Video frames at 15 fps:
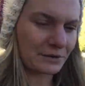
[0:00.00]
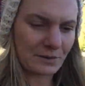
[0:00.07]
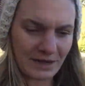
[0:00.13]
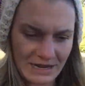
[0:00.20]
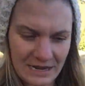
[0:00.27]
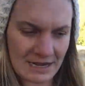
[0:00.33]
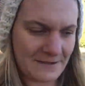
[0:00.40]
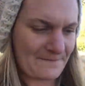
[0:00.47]
do
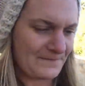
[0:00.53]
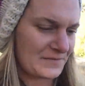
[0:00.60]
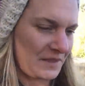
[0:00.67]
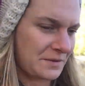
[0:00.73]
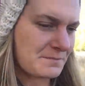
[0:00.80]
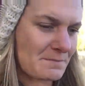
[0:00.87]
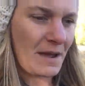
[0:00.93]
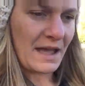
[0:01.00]

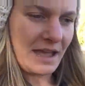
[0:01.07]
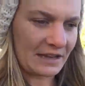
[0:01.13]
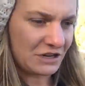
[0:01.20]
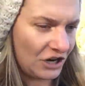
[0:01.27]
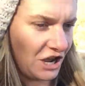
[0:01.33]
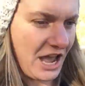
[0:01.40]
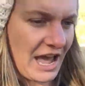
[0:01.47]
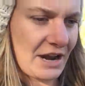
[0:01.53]

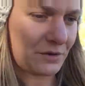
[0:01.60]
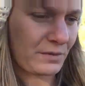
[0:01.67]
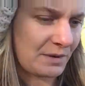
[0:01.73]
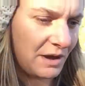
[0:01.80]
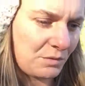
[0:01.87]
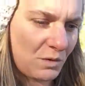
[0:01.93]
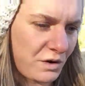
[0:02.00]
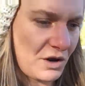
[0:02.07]

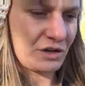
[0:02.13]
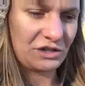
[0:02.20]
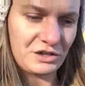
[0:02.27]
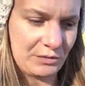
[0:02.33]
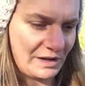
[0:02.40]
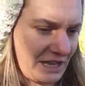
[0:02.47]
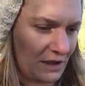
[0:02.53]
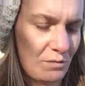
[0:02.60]

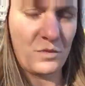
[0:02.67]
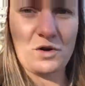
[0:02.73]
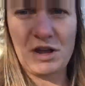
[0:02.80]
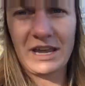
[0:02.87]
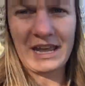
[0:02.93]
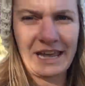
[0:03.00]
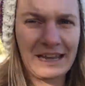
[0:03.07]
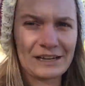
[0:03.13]
we keep
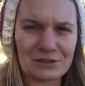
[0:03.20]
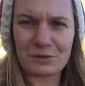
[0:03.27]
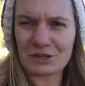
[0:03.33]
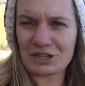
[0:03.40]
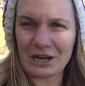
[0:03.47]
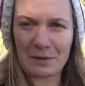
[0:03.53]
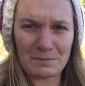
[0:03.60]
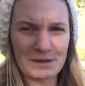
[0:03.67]
working, do we
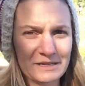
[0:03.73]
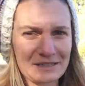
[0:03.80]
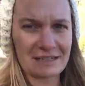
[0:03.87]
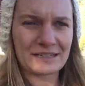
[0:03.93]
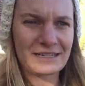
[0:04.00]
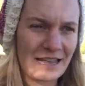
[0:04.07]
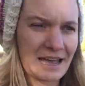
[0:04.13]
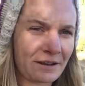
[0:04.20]
shut our
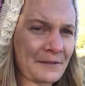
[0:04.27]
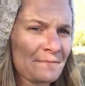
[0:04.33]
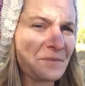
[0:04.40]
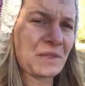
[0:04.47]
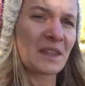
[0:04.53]
business down?